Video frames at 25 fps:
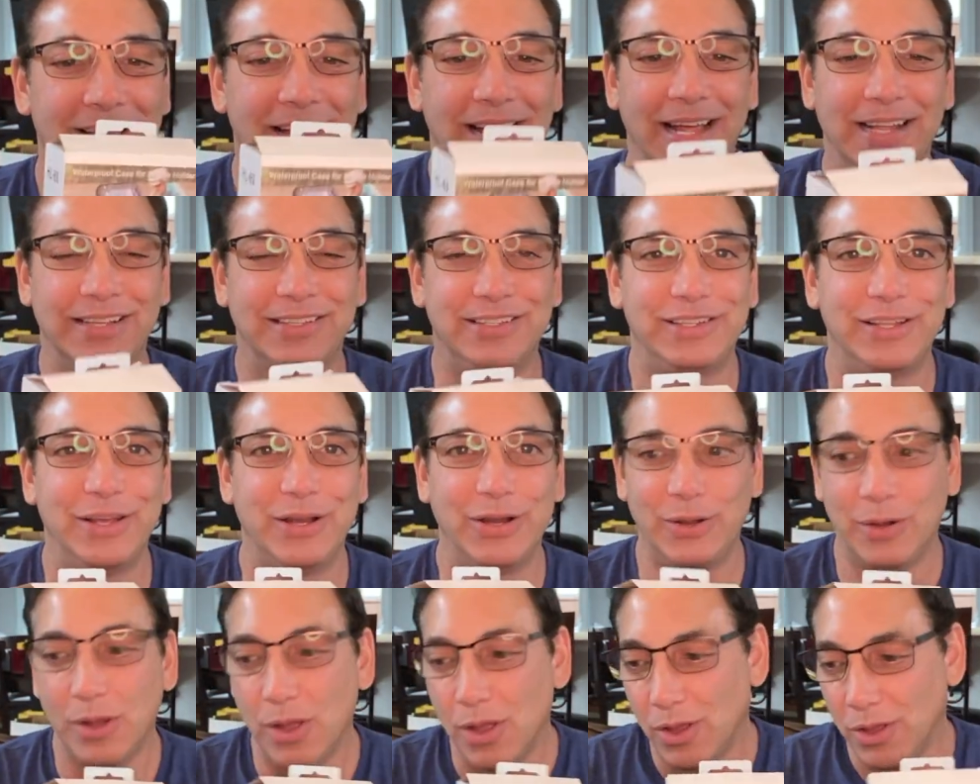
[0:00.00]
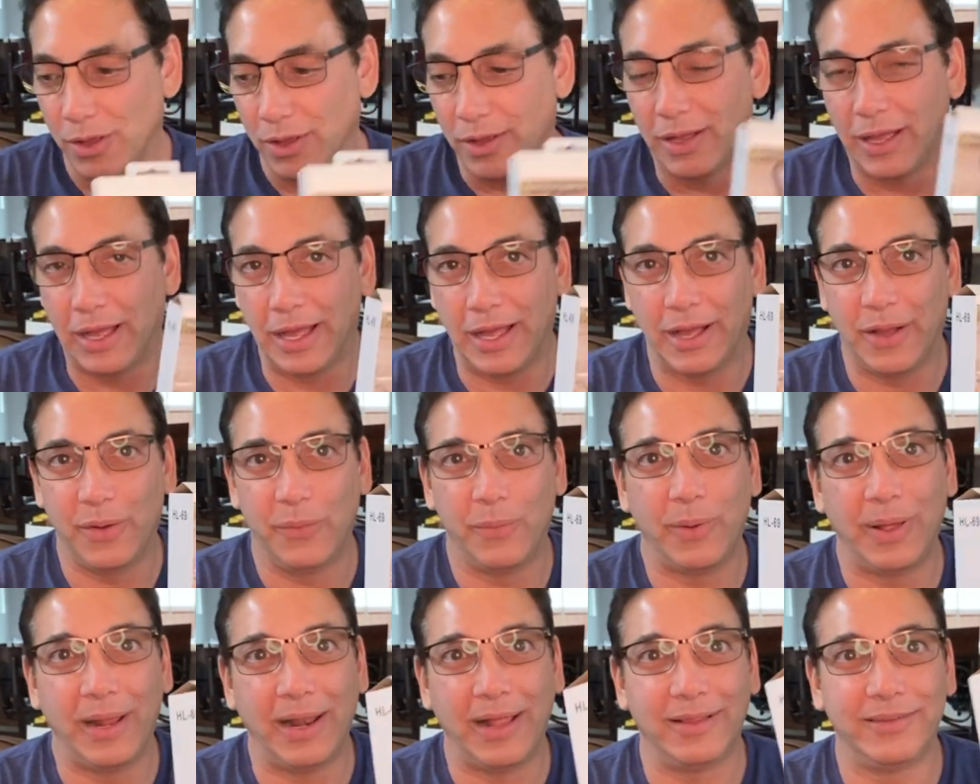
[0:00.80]
And so, uh,
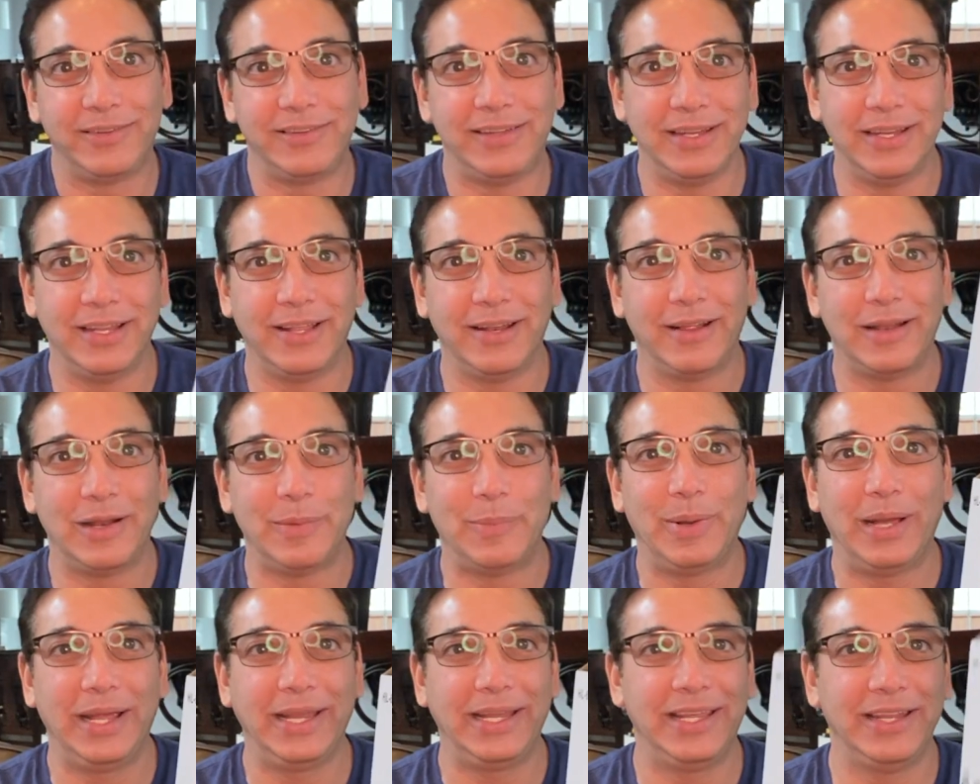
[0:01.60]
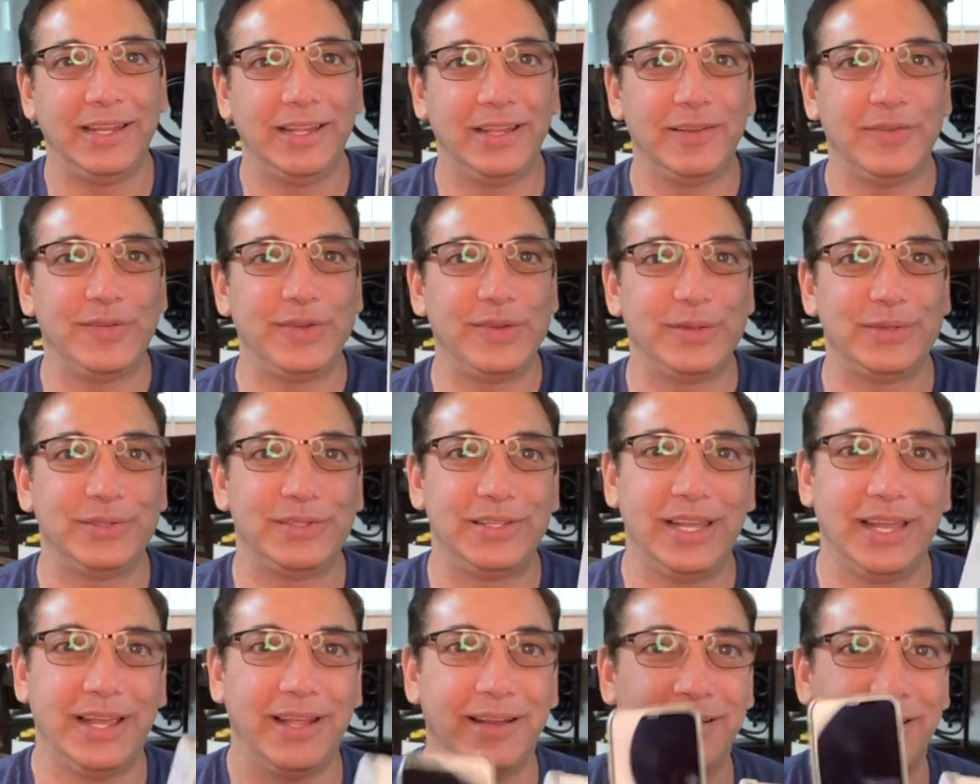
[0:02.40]
what else do you need on a bike? You need a phone
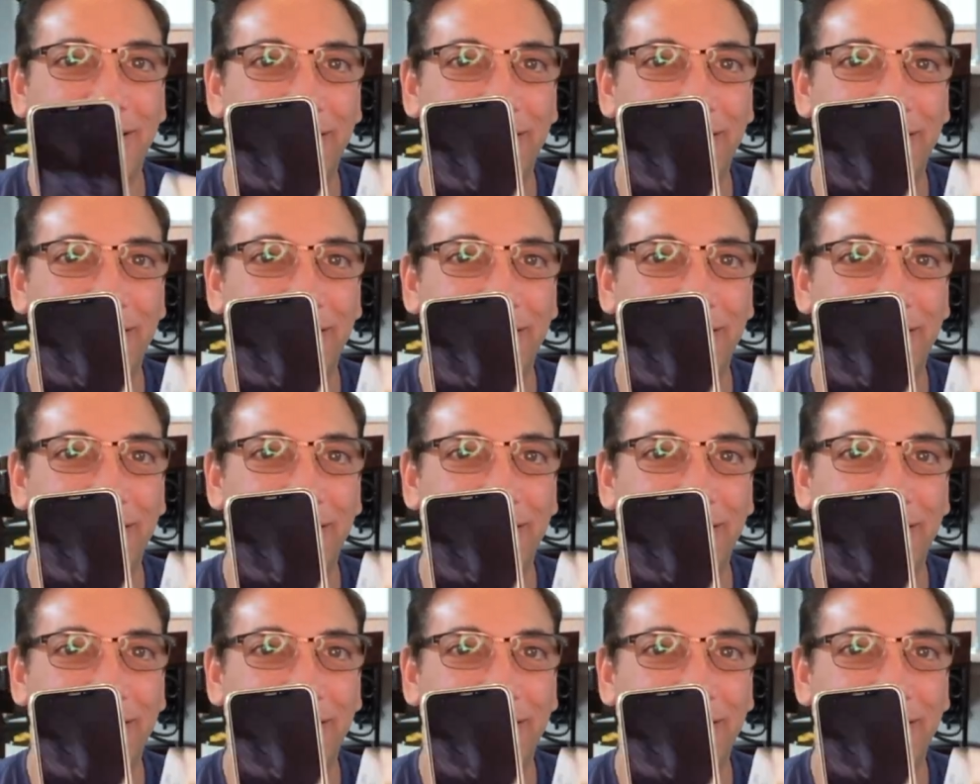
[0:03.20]
stand.